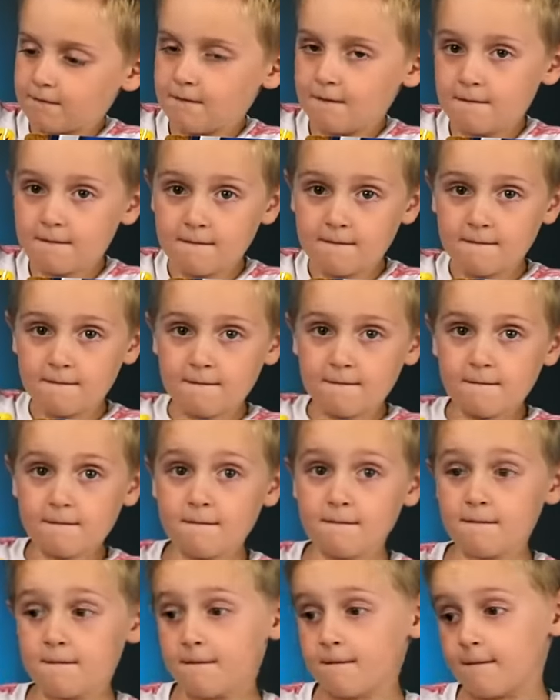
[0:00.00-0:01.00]

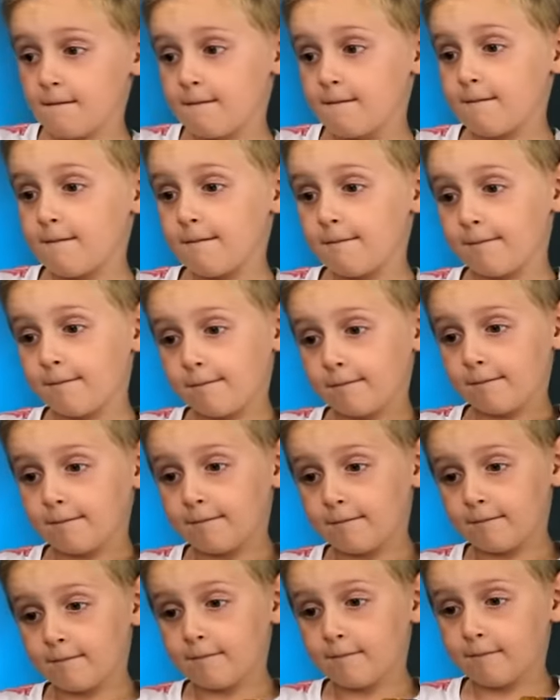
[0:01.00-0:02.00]

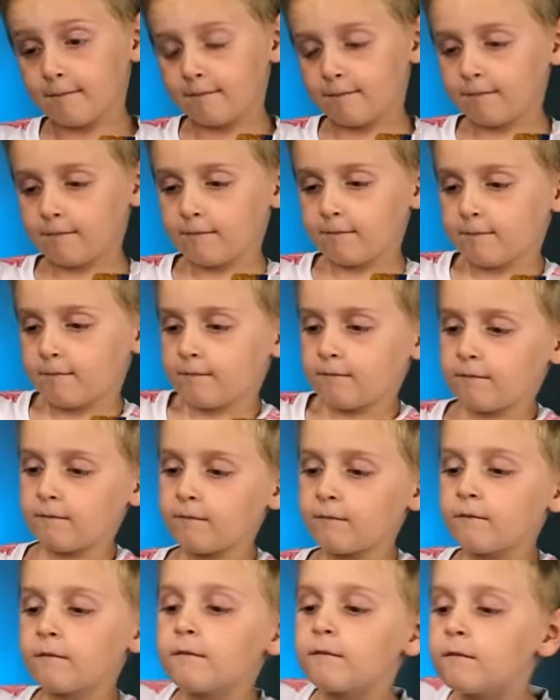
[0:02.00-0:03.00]

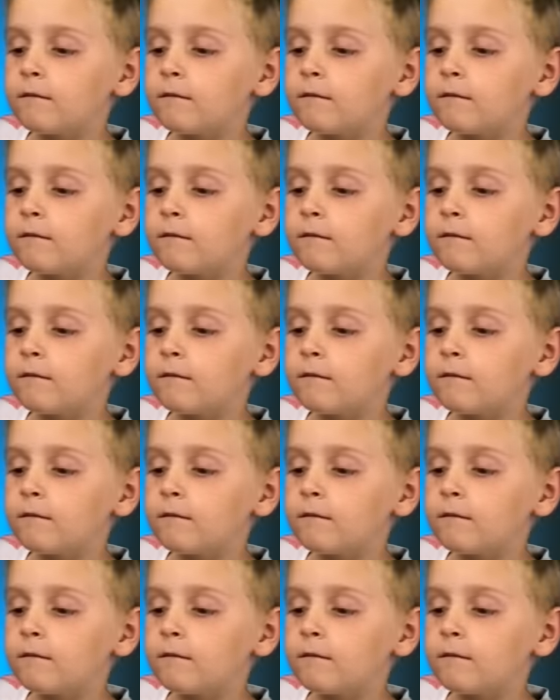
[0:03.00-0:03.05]
[no speech]